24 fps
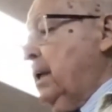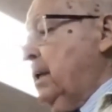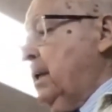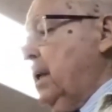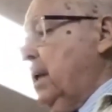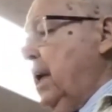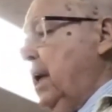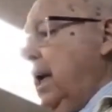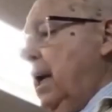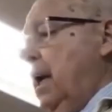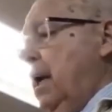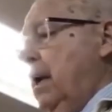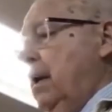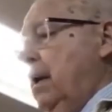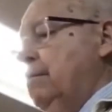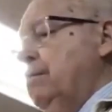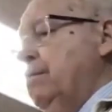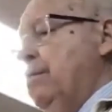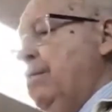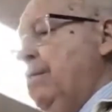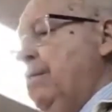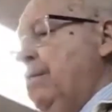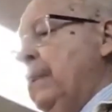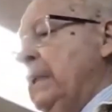uh, uh,
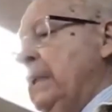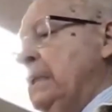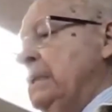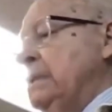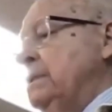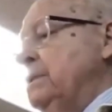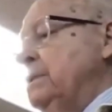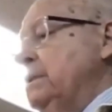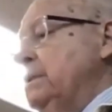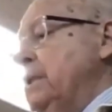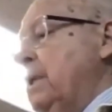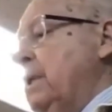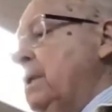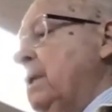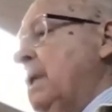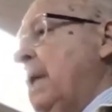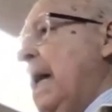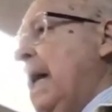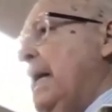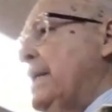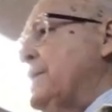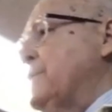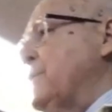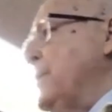
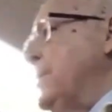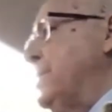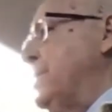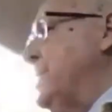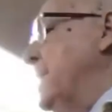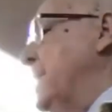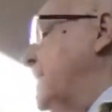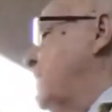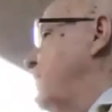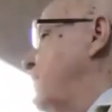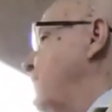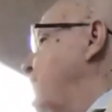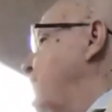actually did the